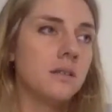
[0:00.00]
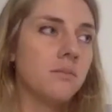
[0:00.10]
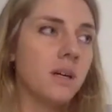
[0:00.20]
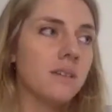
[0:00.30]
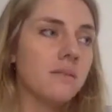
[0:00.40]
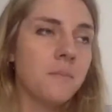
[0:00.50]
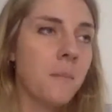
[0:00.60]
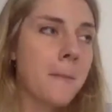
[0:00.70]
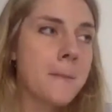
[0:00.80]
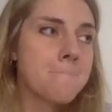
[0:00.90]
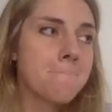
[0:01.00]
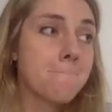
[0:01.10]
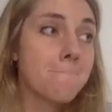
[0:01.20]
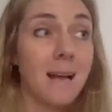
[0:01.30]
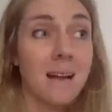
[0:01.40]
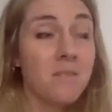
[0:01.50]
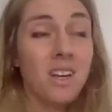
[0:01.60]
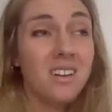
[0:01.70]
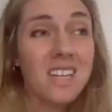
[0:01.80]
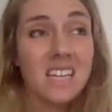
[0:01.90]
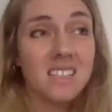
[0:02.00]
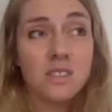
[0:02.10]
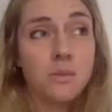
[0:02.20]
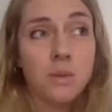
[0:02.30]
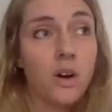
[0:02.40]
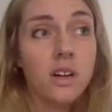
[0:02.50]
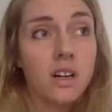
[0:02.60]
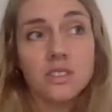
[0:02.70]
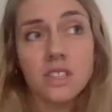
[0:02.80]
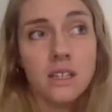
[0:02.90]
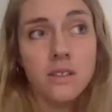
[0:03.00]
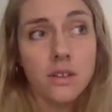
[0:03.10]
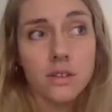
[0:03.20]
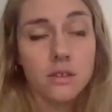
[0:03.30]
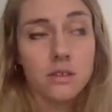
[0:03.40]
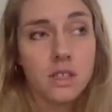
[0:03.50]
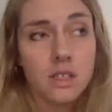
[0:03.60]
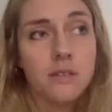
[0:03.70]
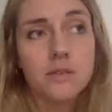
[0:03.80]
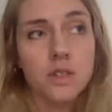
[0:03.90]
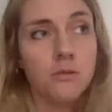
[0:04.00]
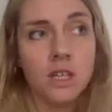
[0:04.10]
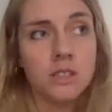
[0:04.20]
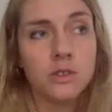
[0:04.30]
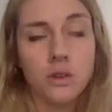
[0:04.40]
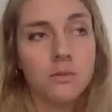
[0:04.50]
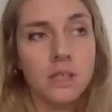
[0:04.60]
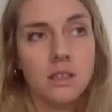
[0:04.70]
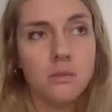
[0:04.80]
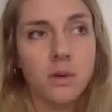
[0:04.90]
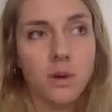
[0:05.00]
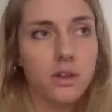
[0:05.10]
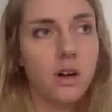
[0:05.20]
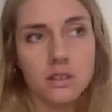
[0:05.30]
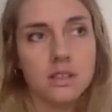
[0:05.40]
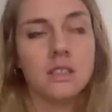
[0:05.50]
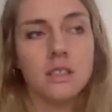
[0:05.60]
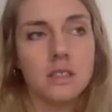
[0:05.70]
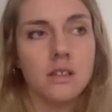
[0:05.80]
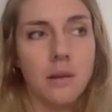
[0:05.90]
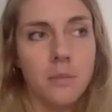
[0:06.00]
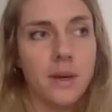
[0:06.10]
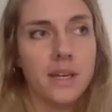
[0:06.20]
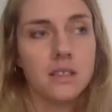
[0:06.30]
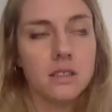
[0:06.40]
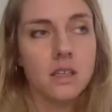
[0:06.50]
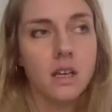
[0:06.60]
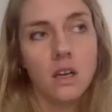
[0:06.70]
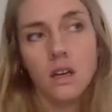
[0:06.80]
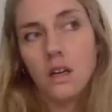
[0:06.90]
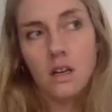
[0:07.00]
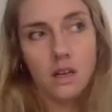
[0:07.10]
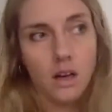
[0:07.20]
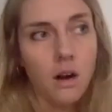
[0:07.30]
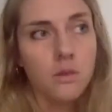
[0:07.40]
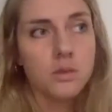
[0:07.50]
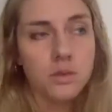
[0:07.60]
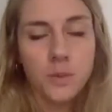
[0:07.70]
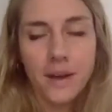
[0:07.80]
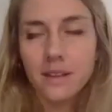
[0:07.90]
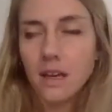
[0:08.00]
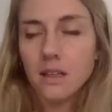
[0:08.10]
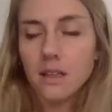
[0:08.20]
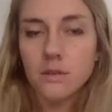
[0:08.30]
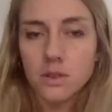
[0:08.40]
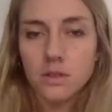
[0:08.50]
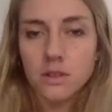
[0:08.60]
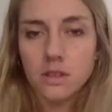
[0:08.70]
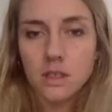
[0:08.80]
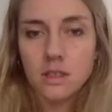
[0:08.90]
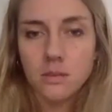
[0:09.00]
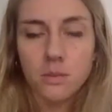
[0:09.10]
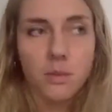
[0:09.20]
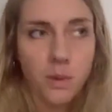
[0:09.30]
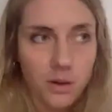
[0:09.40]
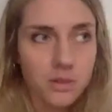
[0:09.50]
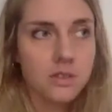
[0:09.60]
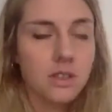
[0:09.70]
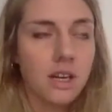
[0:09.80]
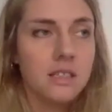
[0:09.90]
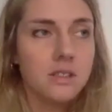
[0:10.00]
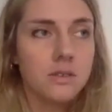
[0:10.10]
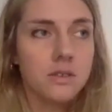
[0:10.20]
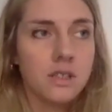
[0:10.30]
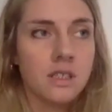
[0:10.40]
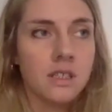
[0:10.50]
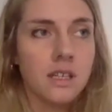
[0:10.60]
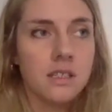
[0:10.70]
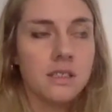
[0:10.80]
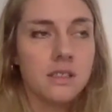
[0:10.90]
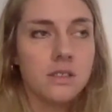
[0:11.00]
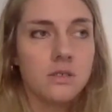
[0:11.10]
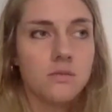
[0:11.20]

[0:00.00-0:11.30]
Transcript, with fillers: But I'm not against the boycott either. If someone told me they're boycotting the Olympics, I would respect that. I would understand their point. I do think it's,